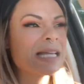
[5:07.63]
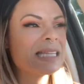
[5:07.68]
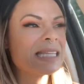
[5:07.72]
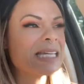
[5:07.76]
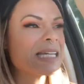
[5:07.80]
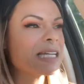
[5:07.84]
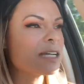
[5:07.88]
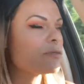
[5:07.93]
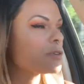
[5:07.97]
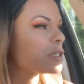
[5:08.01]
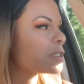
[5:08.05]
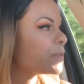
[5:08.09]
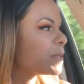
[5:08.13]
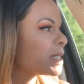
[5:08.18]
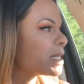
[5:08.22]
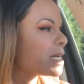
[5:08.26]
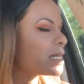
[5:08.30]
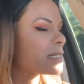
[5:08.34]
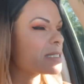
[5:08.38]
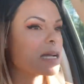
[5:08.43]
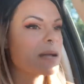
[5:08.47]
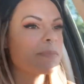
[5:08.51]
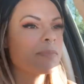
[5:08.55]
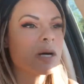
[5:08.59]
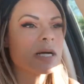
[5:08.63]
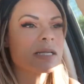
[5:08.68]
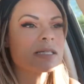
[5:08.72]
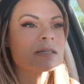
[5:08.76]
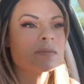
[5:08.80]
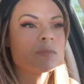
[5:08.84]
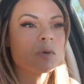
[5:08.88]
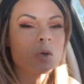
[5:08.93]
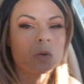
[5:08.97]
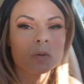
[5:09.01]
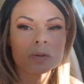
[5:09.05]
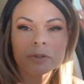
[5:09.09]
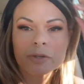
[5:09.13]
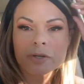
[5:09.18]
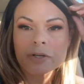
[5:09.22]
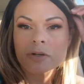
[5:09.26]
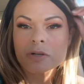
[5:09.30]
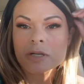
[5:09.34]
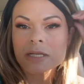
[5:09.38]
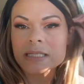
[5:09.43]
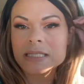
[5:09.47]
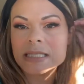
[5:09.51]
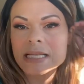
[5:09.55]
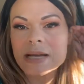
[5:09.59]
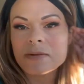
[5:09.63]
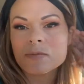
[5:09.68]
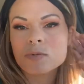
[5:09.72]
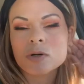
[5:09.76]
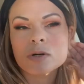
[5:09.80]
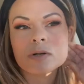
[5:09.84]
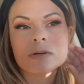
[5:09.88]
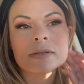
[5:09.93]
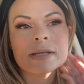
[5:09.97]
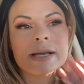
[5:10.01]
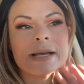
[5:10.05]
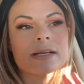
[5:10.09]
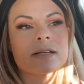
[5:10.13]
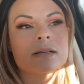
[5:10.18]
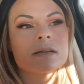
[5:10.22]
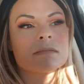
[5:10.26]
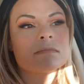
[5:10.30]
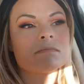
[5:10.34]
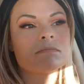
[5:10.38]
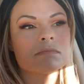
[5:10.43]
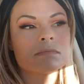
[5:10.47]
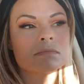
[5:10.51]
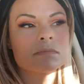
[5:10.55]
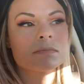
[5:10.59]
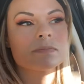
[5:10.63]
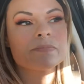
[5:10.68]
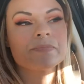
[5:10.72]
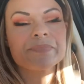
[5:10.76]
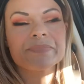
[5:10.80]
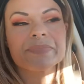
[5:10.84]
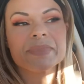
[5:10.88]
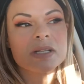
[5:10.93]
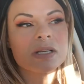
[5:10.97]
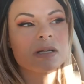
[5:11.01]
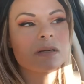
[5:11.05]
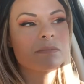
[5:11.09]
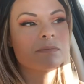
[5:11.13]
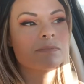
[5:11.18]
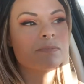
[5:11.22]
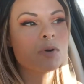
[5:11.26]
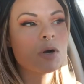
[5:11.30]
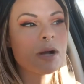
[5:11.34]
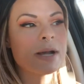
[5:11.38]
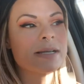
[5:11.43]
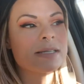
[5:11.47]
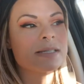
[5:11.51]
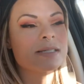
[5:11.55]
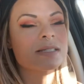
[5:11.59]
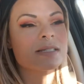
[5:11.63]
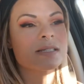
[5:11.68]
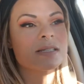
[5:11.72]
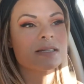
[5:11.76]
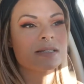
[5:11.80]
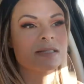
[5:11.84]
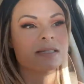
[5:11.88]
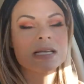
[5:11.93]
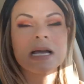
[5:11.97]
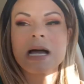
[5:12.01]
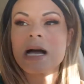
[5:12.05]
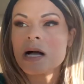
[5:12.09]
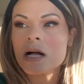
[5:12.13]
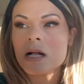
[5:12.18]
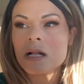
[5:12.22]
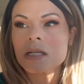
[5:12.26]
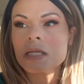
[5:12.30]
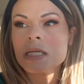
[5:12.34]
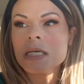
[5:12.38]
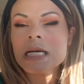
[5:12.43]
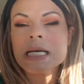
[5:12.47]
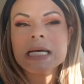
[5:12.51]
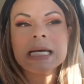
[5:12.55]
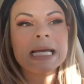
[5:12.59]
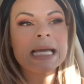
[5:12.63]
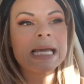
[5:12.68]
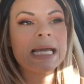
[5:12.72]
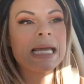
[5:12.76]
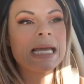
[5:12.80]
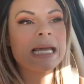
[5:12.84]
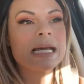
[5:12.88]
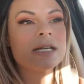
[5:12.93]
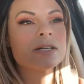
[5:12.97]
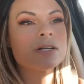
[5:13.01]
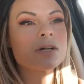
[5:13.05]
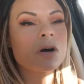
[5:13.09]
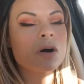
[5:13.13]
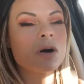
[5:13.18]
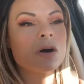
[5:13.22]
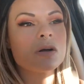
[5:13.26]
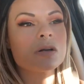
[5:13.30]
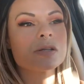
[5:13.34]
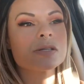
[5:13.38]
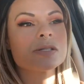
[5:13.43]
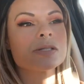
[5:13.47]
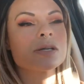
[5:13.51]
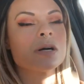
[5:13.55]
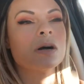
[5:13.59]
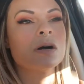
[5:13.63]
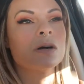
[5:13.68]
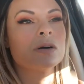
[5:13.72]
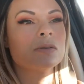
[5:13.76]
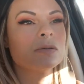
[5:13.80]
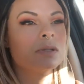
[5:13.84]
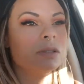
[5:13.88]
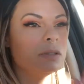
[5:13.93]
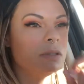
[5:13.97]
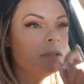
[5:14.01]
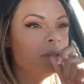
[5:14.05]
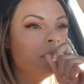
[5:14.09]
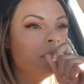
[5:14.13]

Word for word: I think it was because I bought some older units, they were like priced to sell, and also